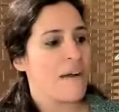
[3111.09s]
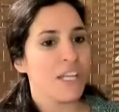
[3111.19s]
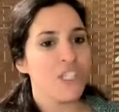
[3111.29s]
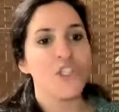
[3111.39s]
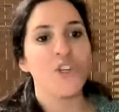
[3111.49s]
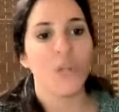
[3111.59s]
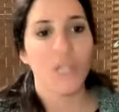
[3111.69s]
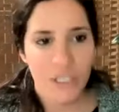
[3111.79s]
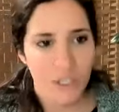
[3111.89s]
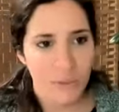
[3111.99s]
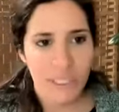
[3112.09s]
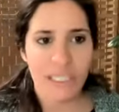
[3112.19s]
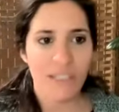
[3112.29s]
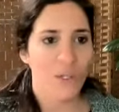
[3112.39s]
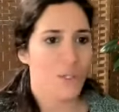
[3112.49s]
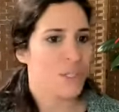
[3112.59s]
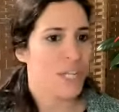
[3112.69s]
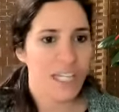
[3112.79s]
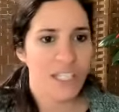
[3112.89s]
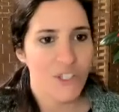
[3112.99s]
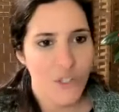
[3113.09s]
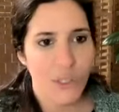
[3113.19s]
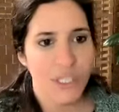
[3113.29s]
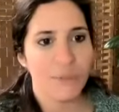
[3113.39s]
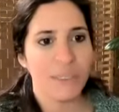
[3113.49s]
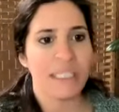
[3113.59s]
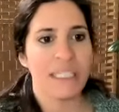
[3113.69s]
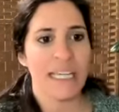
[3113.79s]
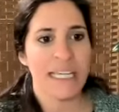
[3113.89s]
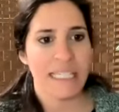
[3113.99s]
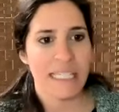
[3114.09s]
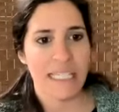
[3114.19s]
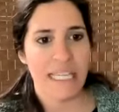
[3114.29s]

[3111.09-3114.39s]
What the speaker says: enjoy doing or not enjoy doing. It